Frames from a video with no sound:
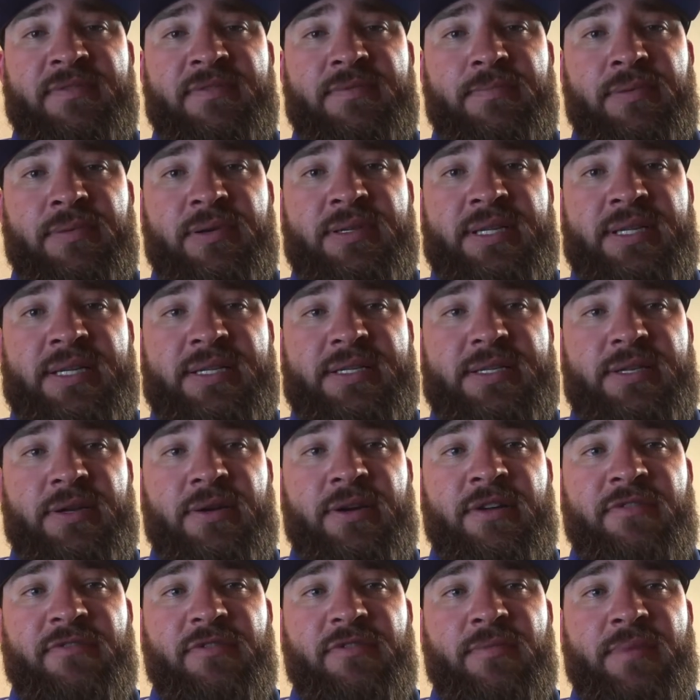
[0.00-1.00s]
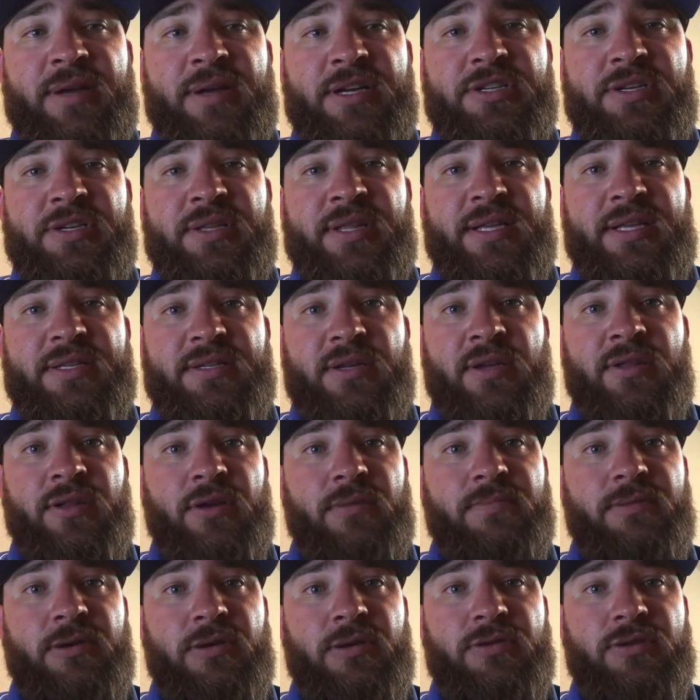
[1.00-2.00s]
presents their information that's on their
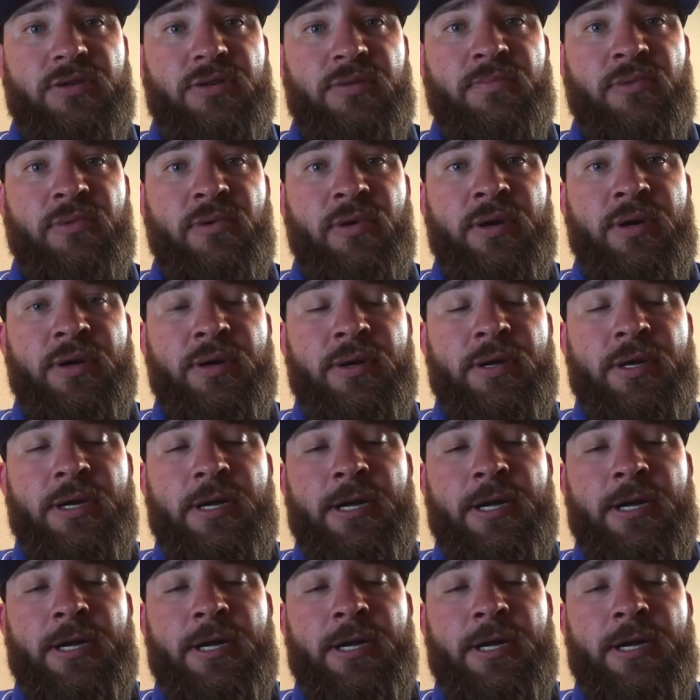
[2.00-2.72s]
poster board.